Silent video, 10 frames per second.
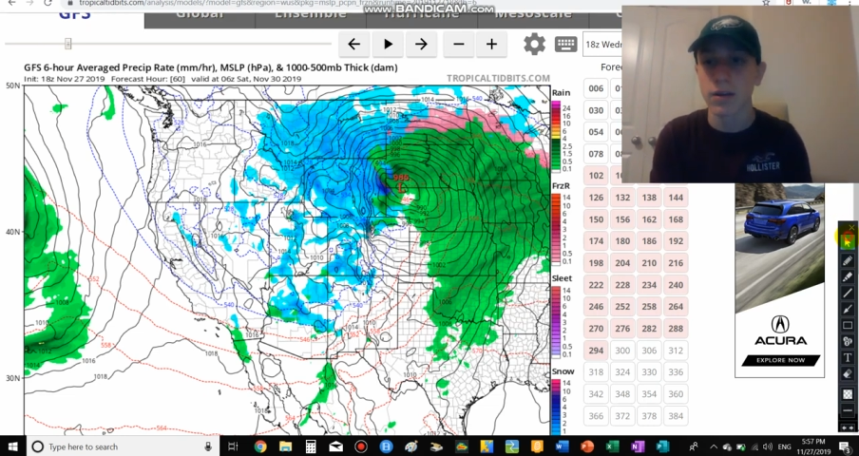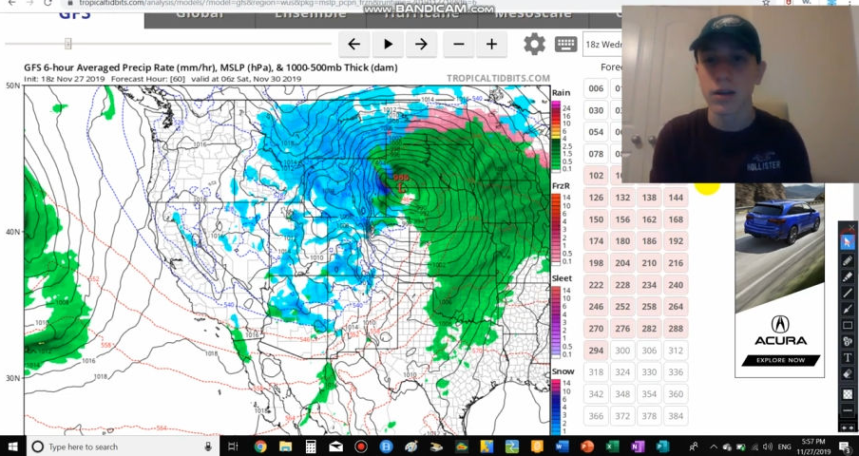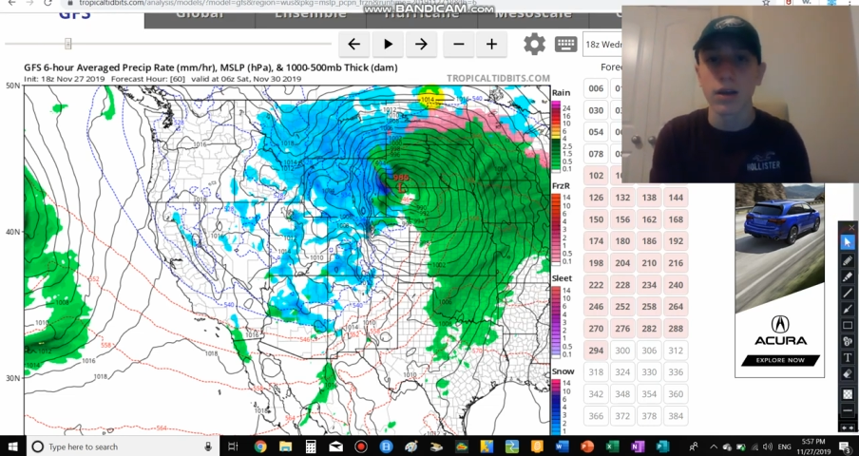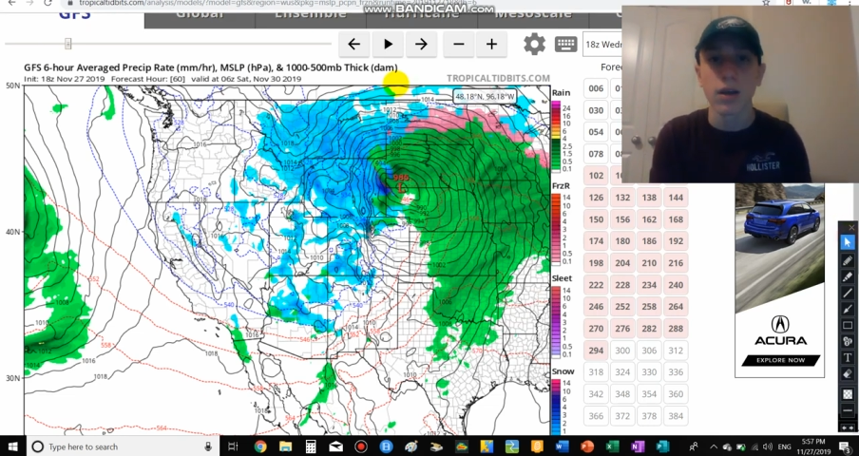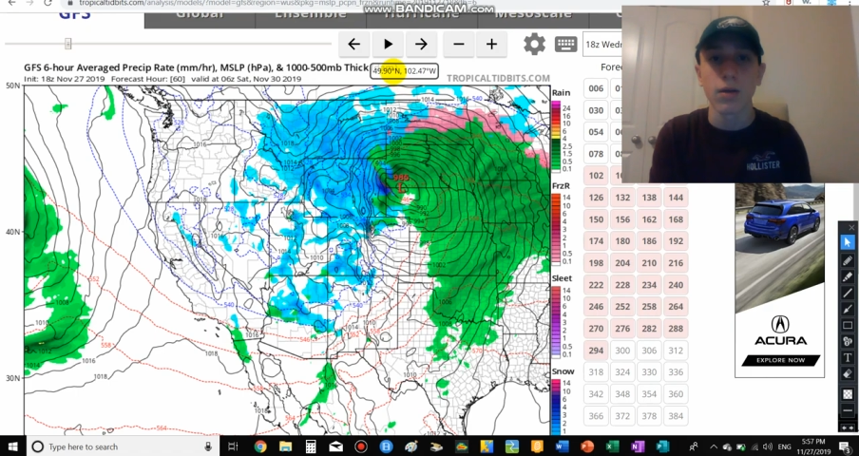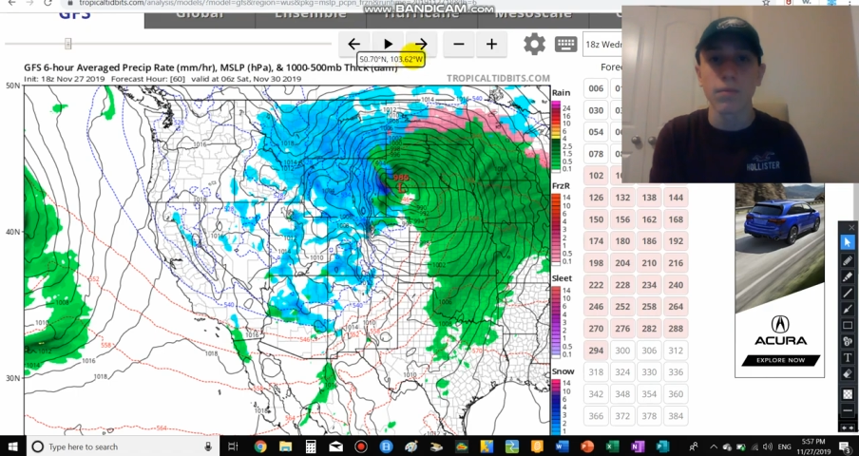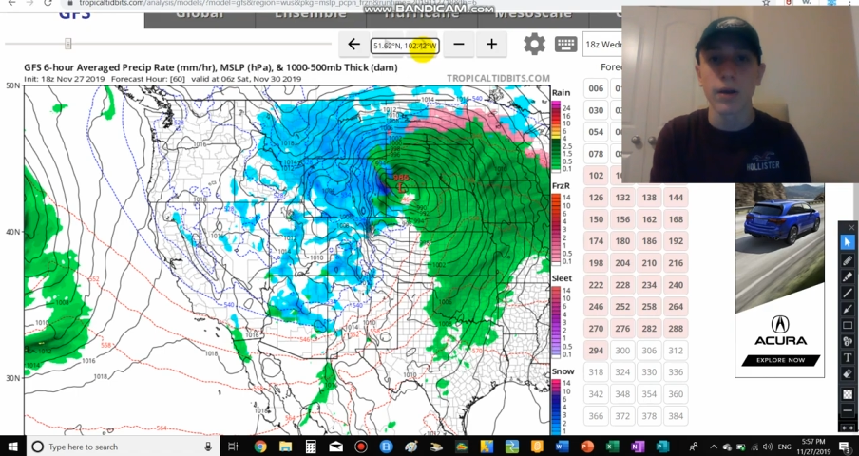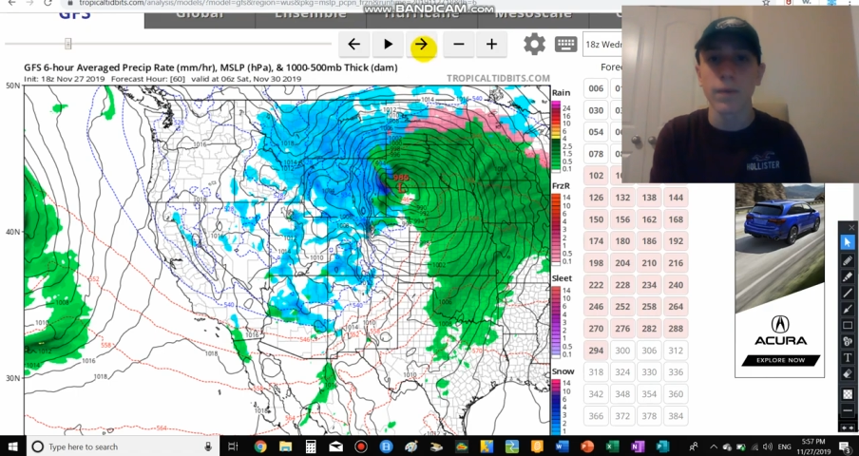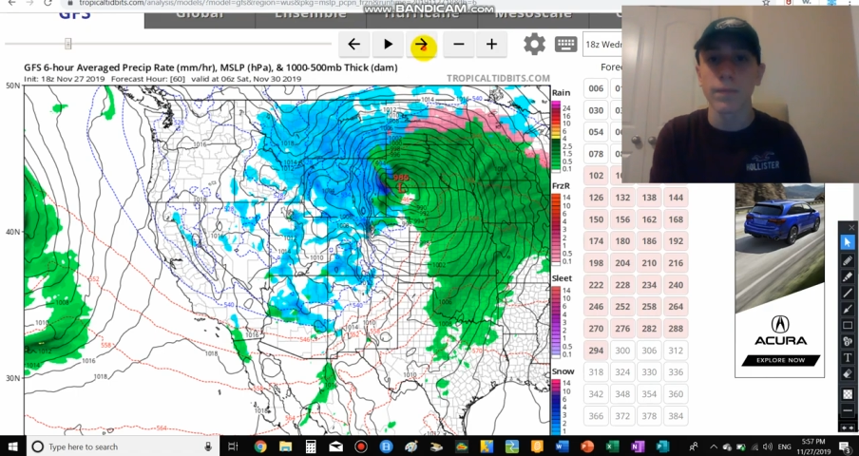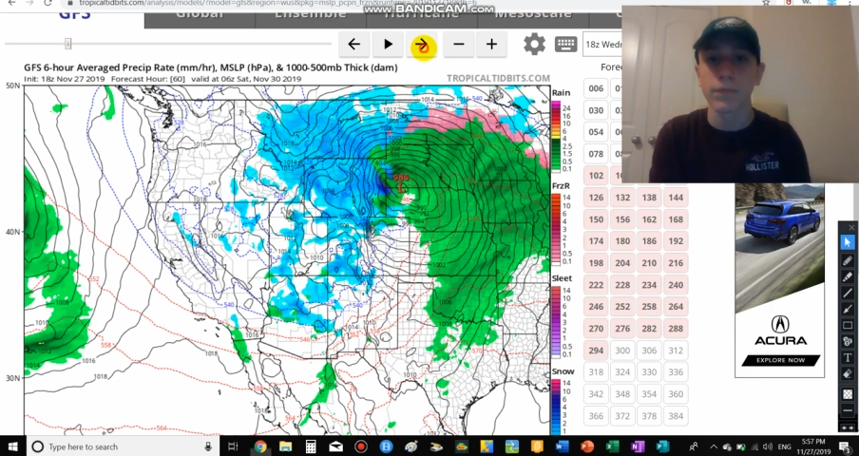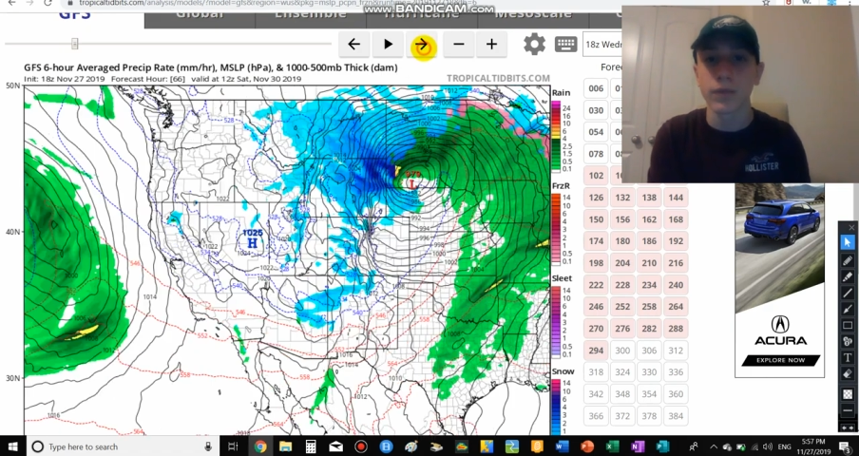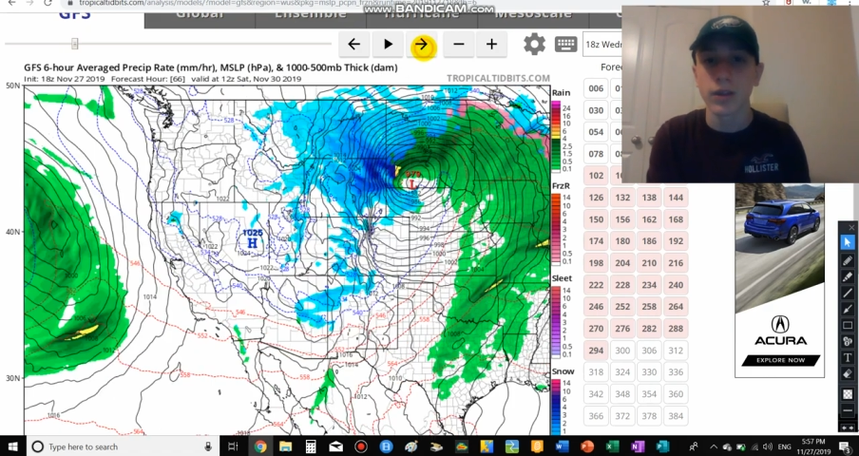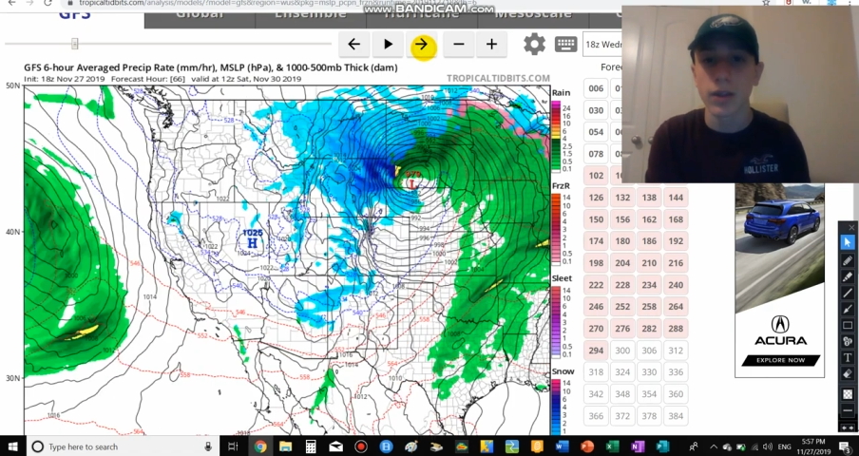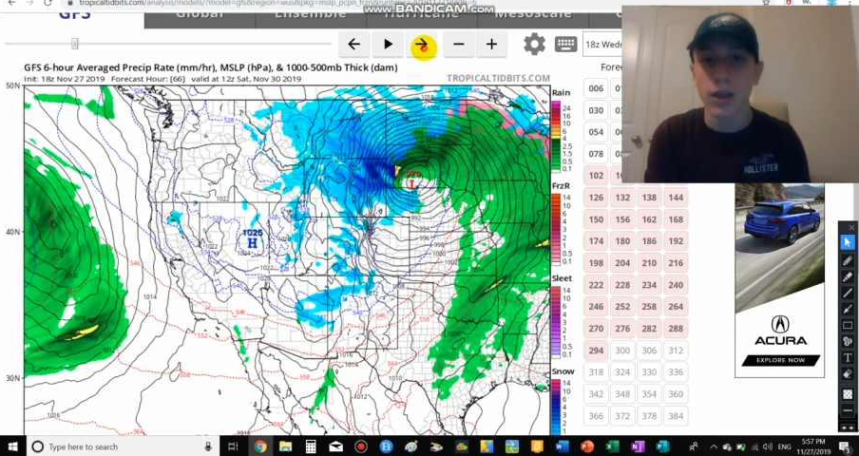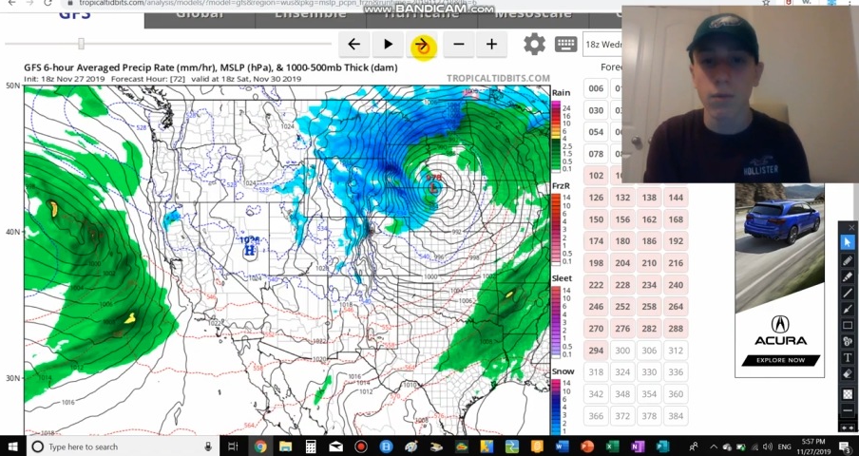But it will
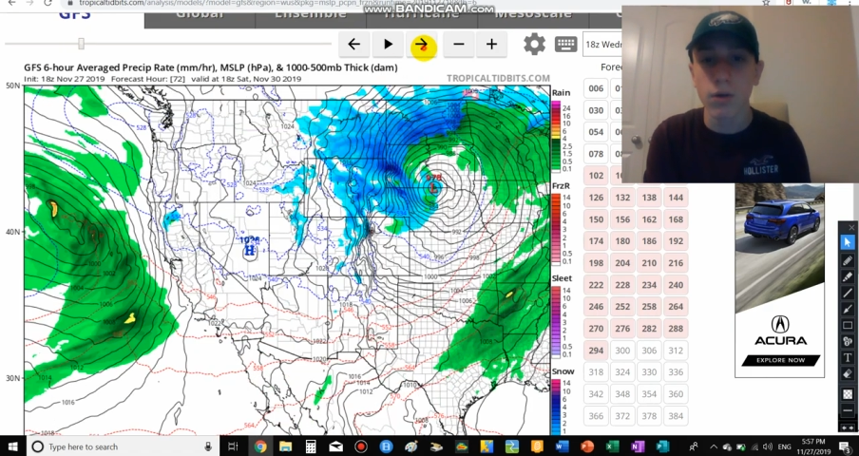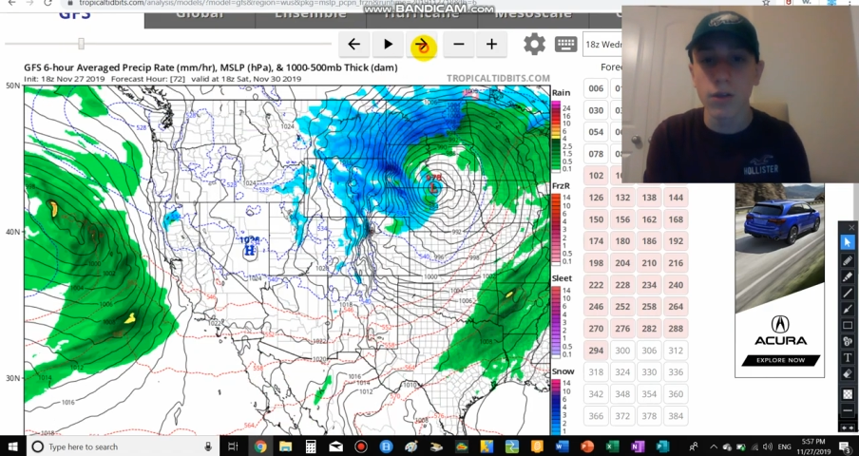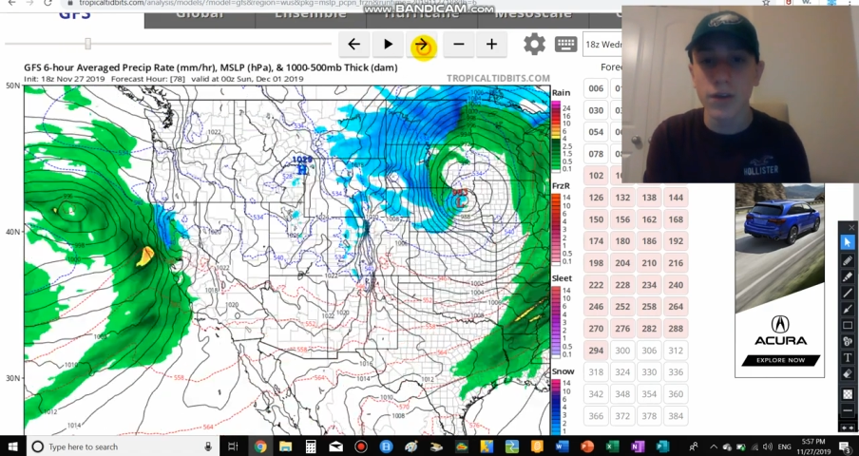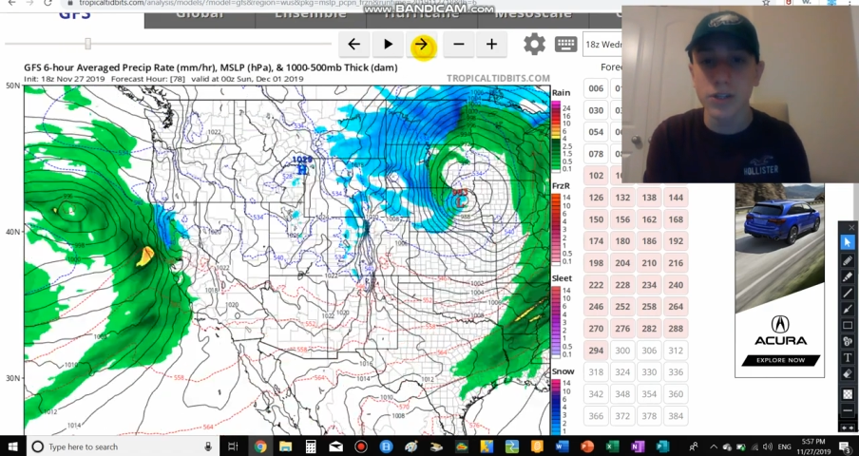eventually change